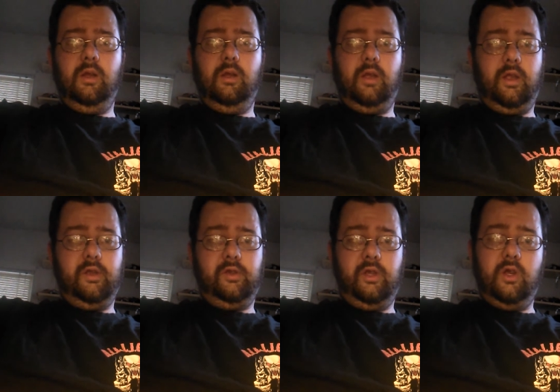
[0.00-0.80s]
It
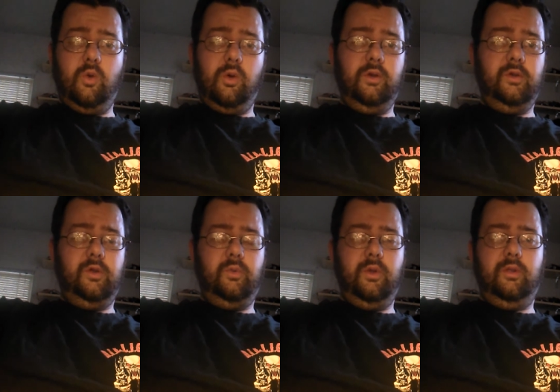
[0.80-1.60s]
is in
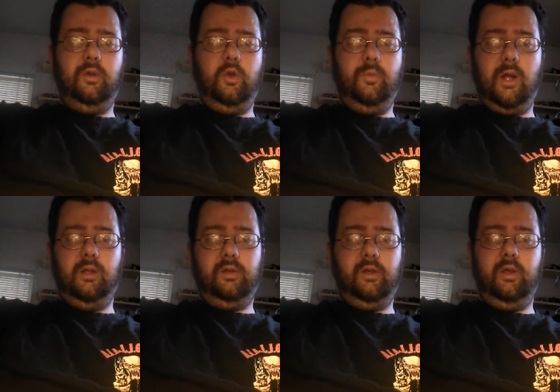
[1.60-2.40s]
accordance with the new
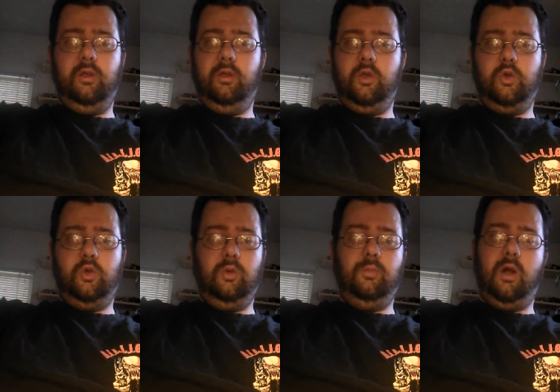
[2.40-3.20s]
policy that
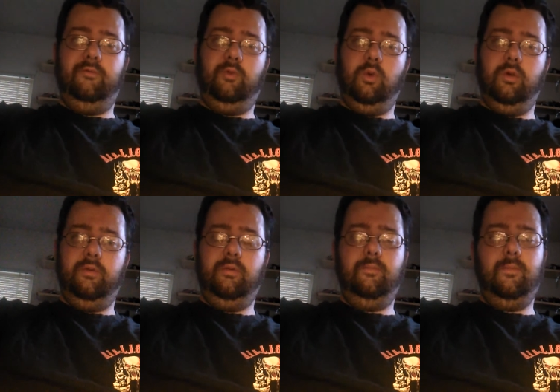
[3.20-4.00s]
YouTube brought
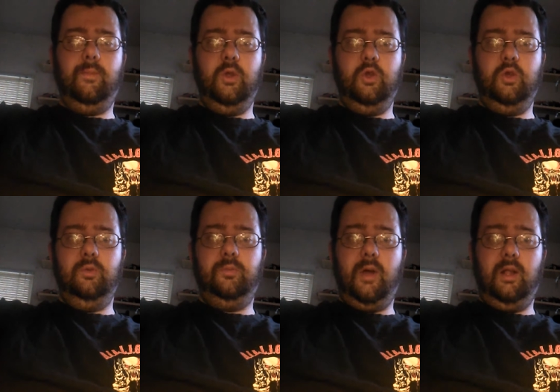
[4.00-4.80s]
forth.
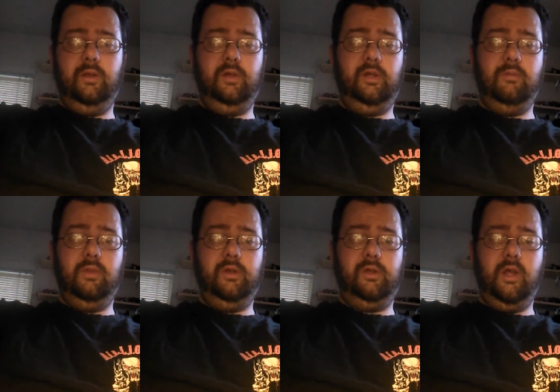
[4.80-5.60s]
YouTube's policy
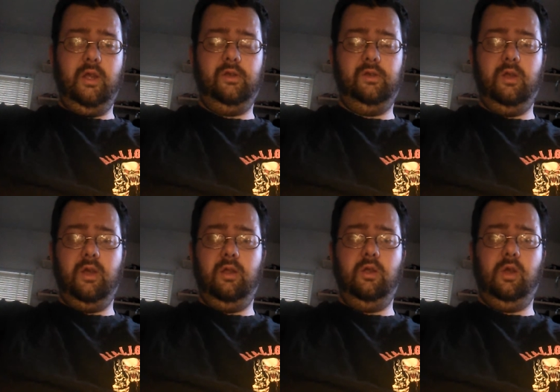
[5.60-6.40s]
simply states
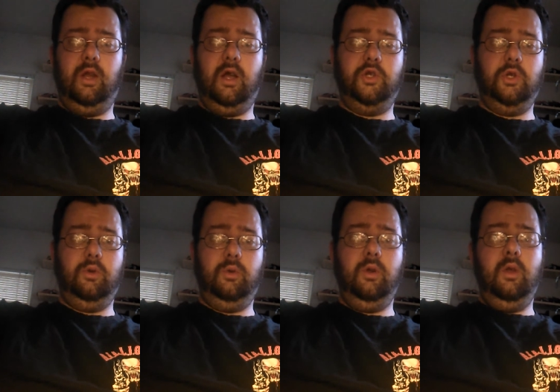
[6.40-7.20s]
that you cannot
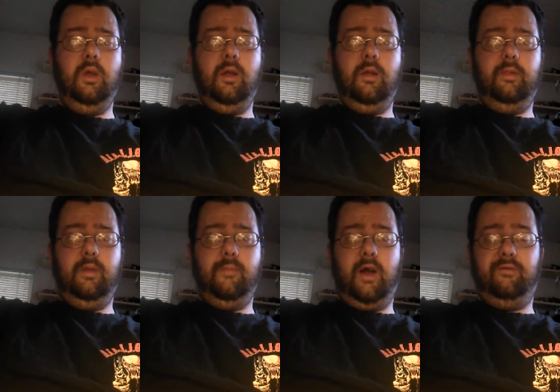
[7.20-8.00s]
show the
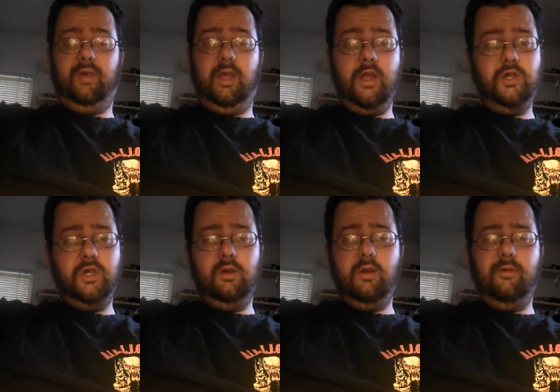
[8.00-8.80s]

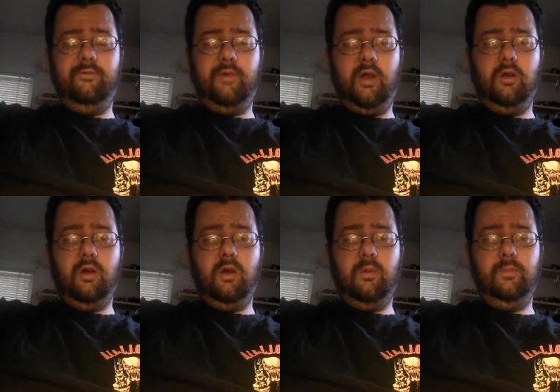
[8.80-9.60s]
modification of
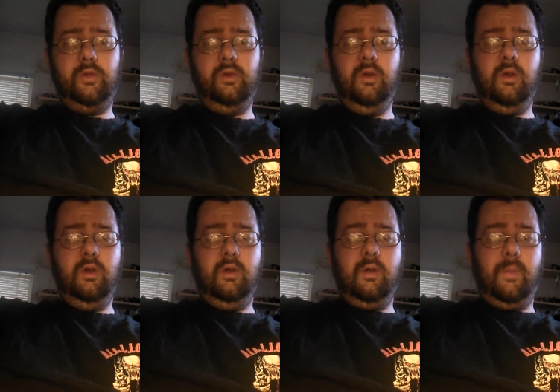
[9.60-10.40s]
firearms
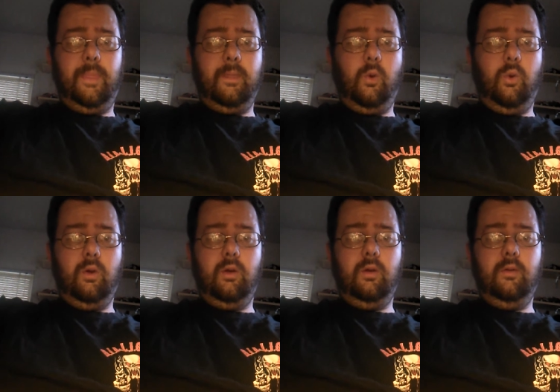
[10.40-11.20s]

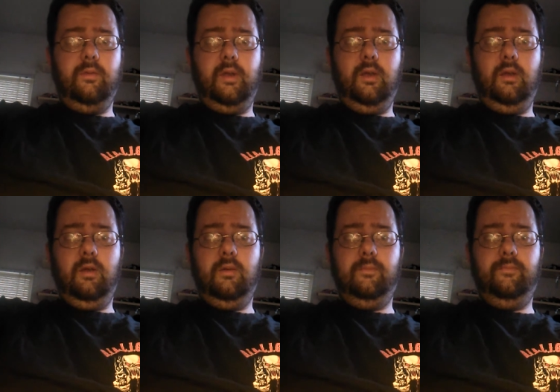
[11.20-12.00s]
or
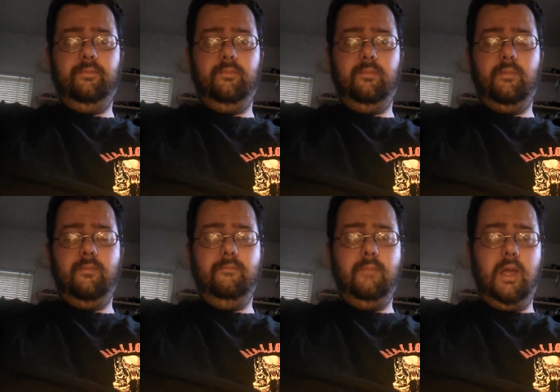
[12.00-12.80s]
the
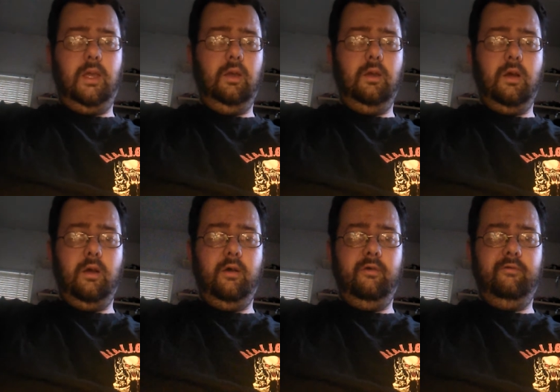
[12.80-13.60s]
making
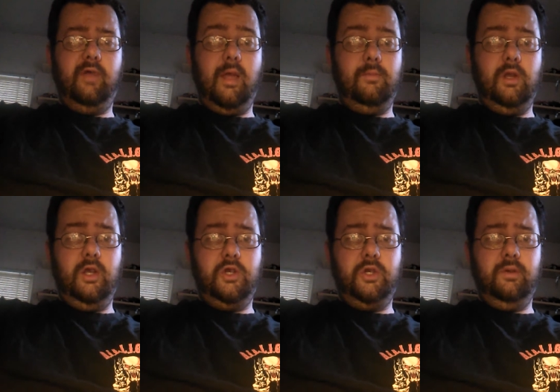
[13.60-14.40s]
of
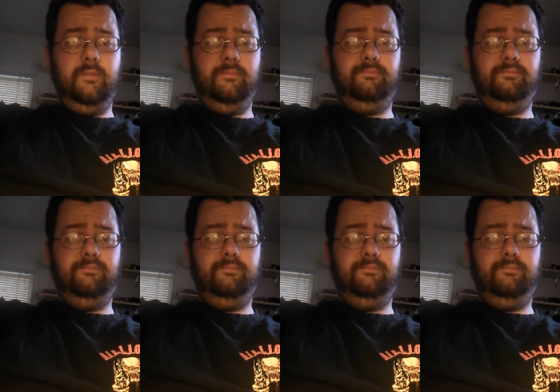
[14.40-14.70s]
ammunition.